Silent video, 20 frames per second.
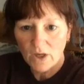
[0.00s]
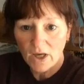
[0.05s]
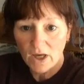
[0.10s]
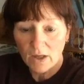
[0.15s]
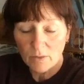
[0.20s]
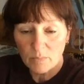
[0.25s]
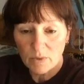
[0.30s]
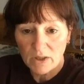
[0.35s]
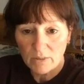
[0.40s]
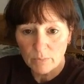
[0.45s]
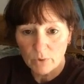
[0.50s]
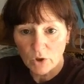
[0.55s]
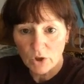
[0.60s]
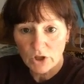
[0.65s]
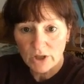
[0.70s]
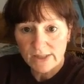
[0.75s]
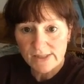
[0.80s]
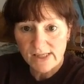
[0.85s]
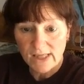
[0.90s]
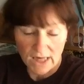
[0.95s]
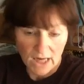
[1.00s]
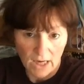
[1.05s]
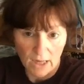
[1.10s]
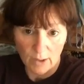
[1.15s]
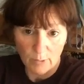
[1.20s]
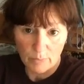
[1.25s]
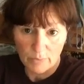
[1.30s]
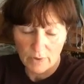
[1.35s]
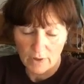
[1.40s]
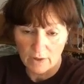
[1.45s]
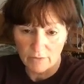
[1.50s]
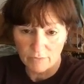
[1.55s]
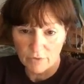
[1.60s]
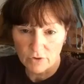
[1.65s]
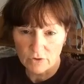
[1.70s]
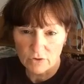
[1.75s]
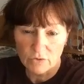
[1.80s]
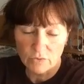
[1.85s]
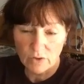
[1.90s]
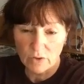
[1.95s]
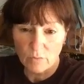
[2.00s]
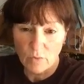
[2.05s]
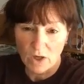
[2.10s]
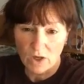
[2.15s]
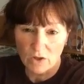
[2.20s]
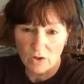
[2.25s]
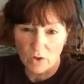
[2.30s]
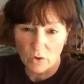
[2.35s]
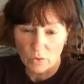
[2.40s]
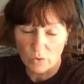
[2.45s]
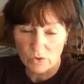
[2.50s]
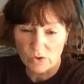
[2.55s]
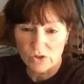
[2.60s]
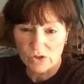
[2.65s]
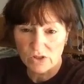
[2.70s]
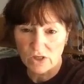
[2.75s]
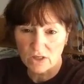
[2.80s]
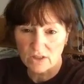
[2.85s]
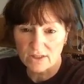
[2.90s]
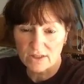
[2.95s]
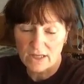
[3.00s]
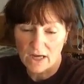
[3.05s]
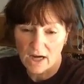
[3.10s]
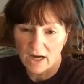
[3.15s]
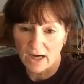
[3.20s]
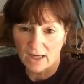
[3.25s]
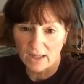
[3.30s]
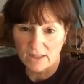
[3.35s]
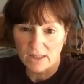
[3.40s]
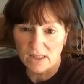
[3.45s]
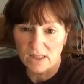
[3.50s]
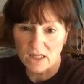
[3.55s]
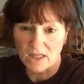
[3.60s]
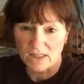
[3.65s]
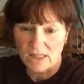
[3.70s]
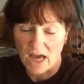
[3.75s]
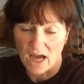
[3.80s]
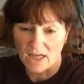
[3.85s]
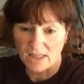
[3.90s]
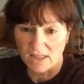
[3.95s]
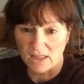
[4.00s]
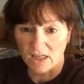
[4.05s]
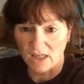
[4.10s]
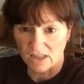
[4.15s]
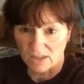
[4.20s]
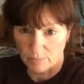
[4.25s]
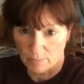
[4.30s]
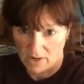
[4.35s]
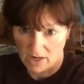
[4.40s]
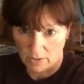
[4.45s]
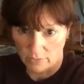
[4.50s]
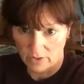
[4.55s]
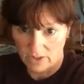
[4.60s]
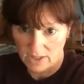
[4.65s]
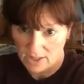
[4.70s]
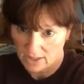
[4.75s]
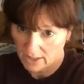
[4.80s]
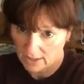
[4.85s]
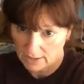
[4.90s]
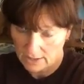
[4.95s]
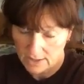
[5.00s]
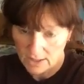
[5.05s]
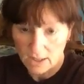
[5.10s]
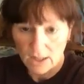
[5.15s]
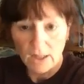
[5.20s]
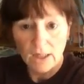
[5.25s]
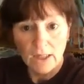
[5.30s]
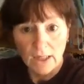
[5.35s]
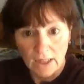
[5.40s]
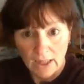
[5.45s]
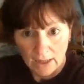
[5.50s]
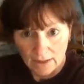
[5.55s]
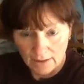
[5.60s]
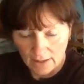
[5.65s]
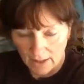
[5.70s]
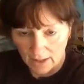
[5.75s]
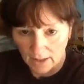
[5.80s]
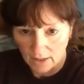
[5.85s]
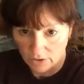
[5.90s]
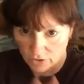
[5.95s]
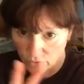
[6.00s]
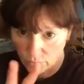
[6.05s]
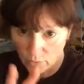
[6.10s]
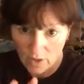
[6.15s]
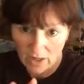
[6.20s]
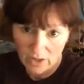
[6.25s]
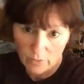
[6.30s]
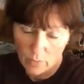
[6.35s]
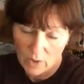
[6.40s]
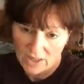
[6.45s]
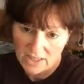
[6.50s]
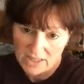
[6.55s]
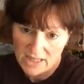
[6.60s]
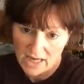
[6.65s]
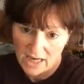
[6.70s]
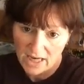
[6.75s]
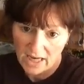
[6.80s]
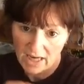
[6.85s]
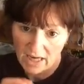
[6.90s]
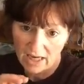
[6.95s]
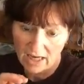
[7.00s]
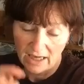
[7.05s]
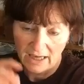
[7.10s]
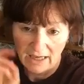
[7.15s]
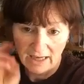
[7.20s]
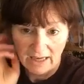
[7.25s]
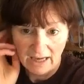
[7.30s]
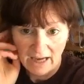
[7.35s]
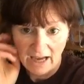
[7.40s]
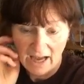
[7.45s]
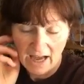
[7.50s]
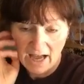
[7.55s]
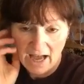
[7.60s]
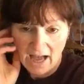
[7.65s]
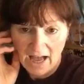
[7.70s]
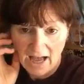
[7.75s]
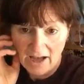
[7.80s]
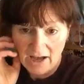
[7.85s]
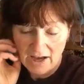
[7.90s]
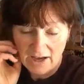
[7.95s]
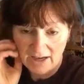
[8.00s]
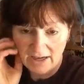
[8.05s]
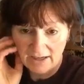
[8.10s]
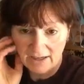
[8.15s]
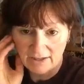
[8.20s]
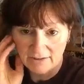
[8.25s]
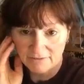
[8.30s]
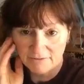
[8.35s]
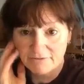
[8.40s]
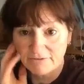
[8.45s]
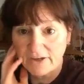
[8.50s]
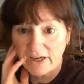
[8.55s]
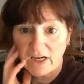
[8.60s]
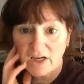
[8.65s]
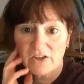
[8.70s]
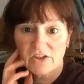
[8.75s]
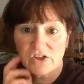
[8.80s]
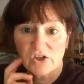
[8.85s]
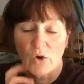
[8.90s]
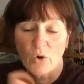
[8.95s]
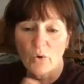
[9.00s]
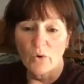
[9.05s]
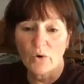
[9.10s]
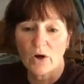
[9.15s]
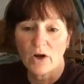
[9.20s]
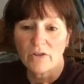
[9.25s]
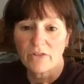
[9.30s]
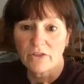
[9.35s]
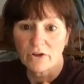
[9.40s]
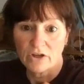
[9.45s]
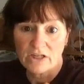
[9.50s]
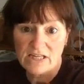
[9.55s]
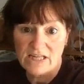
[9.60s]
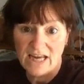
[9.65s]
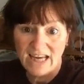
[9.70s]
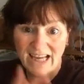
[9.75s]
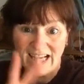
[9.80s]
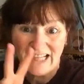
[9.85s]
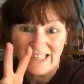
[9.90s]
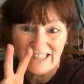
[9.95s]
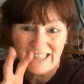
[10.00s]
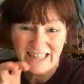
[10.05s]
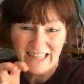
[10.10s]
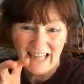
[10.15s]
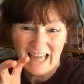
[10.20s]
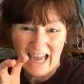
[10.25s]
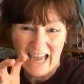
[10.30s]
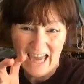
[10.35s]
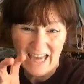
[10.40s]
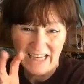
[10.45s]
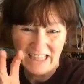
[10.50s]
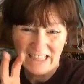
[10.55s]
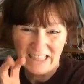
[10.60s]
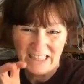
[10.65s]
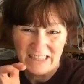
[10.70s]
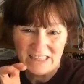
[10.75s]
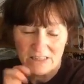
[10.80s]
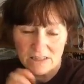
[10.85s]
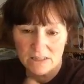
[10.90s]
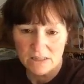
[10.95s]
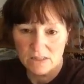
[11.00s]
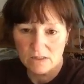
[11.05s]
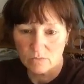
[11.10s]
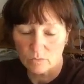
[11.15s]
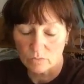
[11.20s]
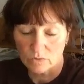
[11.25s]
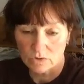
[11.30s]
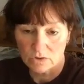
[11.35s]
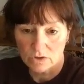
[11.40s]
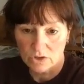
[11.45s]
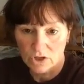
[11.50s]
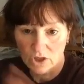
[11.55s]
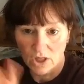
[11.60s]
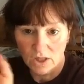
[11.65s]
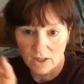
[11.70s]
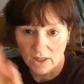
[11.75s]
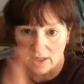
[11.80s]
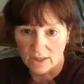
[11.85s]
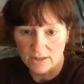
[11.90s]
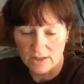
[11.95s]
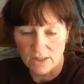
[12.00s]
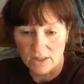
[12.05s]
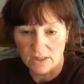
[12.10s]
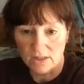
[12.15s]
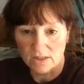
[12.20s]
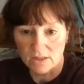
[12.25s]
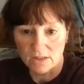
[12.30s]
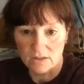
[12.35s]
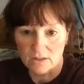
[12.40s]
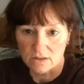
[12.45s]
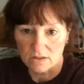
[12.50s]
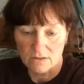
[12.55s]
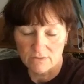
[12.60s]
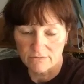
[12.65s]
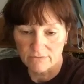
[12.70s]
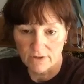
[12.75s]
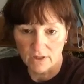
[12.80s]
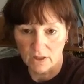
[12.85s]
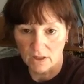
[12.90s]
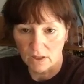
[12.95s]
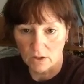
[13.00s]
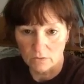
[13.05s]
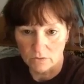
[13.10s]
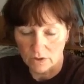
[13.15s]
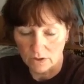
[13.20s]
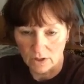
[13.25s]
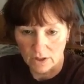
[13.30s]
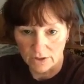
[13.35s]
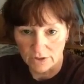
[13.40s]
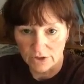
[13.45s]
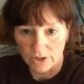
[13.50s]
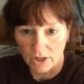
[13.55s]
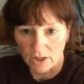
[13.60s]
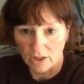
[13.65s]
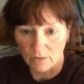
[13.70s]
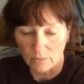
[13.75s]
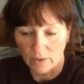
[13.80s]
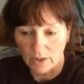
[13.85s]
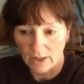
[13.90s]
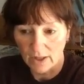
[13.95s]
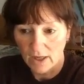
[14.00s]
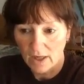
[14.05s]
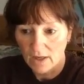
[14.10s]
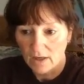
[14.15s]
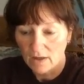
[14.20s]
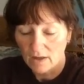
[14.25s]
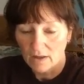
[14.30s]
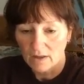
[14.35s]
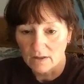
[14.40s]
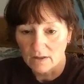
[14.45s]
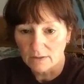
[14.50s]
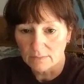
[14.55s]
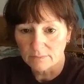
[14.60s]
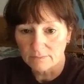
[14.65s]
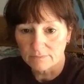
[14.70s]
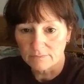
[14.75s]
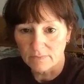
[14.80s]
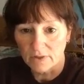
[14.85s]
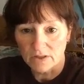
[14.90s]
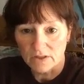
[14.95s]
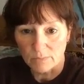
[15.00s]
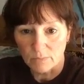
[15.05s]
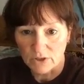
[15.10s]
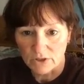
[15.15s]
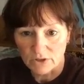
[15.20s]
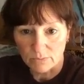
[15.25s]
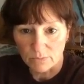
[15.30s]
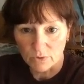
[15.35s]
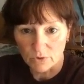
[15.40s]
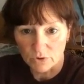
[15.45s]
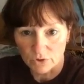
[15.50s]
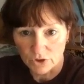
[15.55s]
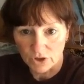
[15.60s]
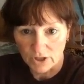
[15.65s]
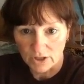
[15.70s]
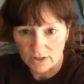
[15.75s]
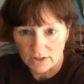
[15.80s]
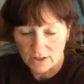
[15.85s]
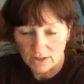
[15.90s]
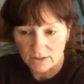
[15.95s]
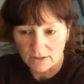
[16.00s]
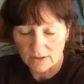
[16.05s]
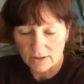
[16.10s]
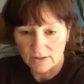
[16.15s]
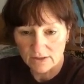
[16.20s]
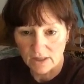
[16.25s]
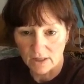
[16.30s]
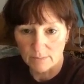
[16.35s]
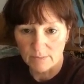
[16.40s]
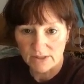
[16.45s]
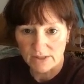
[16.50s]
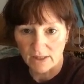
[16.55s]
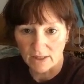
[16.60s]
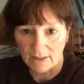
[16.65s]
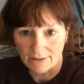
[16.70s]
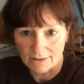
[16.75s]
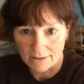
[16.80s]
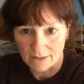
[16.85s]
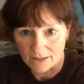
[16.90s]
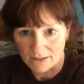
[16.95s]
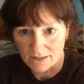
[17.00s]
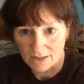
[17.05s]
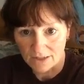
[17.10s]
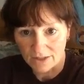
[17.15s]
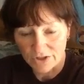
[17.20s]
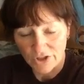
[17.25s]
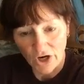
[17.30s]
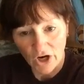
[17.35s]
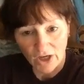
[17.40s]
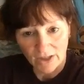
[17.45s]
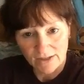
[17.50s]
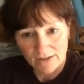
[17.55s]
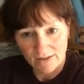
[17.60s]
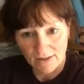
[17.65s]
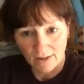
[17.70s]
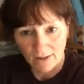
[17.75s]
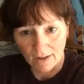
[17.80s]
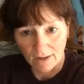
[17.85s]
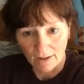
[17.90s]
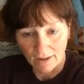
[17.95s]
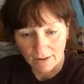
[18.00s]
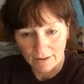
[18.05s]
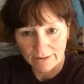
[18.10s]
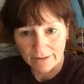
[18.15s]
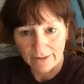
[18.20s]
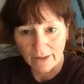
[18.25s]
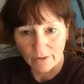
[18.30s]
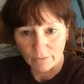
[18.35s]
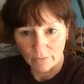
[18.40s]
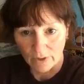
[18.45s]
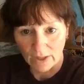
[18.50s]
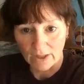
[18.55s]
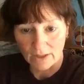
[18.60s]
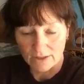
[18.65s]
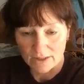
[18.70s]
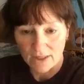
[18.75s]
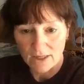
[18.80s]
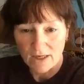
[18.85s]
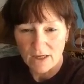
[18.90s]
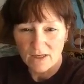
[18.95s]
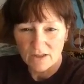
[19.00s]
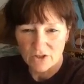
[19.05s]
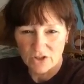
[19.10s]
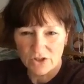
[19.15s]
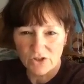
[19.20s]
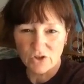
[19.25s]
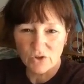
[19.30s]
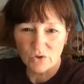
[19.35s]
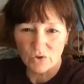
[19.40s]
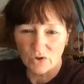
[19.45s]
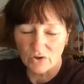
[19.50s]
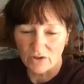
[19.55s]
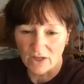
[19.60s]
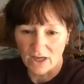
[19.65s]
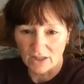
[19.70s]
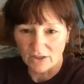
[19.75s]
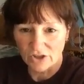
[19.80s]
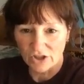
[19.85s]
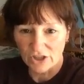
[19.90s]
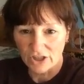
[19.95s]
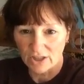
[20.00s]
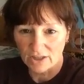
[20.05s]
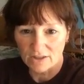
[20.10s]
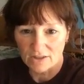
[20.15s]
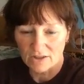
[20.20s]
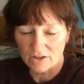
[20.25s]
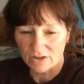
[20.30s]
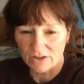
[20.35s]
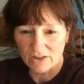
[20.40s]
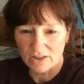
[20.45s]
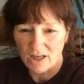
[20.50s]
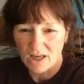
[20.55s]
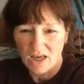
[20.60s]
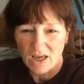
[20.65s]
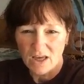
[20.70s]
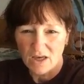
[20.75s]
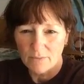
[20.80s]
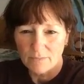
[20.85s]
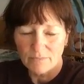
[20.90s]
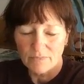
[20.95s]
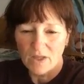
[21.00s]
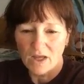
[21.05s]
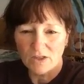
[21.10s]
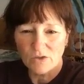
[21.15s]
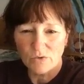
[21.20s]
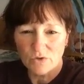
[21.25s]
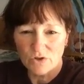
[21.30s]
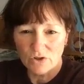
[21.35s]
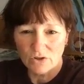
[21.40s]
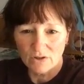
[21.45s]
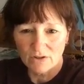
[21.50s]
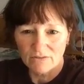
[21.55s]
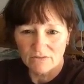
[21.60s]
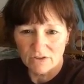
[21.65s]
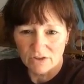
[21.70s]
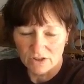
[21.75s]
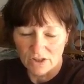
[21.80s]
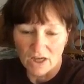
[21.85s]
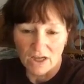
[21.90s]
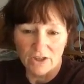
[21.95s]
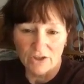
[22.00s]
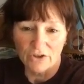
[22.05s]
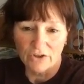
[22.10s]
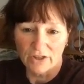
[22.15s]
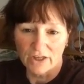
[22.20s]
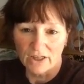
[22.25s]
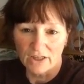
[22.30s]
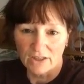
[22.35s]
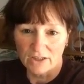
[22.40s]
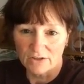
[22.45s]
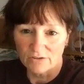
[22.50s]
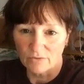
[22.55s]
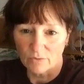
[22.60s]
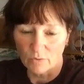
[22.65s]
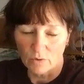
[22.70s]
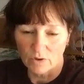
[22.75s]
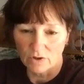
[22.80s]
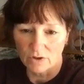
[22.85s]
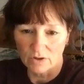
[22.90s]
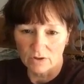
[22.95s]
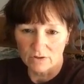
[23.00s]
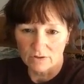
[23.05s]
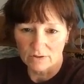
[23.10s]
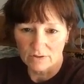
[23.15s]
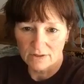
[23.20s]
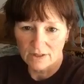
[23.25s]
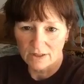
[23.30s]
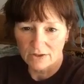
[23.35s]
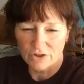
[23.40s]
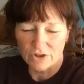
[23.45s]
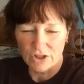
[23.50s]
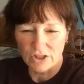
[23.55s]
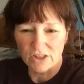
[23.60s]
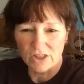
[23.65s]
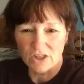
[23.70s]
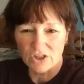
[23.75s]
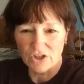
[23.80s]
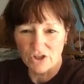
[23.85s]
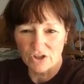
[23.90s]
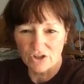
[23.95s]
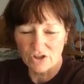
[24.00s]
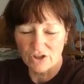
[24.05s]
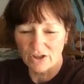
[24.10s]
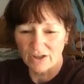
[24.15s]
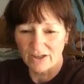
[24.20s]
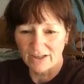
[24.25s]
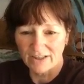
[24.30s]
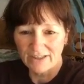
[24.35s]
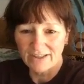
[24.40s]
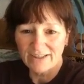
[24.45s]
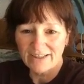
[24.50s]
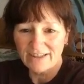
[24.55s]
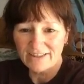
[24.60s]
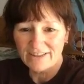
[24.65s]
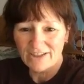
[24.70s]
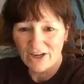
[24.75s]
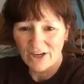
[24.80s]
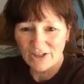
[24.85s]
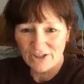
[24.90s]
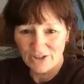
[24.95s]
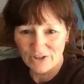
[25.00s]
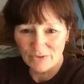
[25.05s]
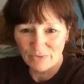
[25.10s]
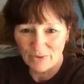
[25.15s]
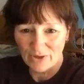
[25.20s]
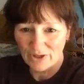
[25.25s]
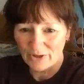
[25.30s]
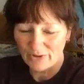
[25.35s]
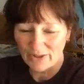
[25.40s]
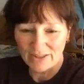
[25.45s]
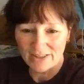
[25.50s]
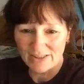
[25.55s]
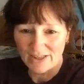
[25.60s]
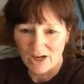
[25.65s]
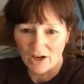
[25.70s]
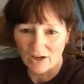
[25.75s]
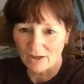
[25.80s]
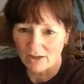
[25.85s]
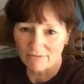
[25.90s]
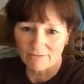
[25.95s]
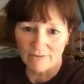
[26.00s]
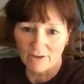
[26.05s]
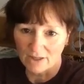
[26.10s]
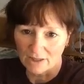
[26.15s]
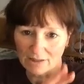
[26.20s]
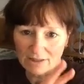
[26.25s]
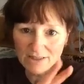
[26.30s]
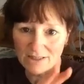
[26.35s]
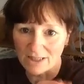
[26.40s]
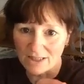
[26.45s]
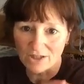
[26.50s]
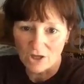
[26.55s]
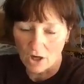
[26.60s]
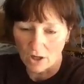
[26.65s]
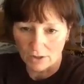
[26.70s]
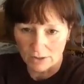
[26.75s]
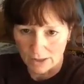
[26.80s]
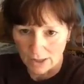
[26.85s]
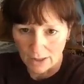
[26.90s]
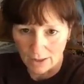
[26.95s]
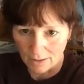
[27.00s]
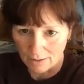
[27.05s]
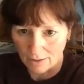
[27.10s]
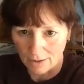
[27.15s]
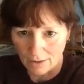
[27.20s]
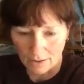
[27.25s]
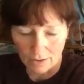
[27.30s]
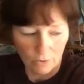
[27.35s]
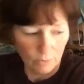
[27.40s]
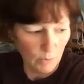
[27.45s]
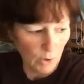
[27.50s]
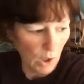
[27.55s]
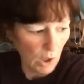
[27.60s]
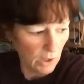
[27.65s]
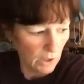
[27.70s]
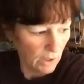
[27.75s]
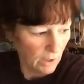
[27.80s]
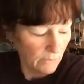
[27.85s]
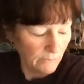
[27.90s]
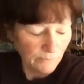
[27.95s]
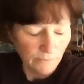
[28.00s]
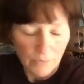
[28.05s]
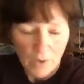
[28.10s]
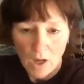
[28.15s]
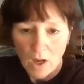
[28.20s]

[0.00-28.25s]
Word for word: Okay, people, listen up. If you're doing one of those diets that has an expiry date, like a 21 day uh, fix or a 30 day cleanse, which cleanses just fucking out to lunch anyway, um, it's a bunch of bullshit. Same as like the detox thing. Yeah, right. Just Google that shit. There's, that's what your liver and your kidneys for. You're, just because you're uh, changing the way you eat, it's not going to fucking detox anything in your body.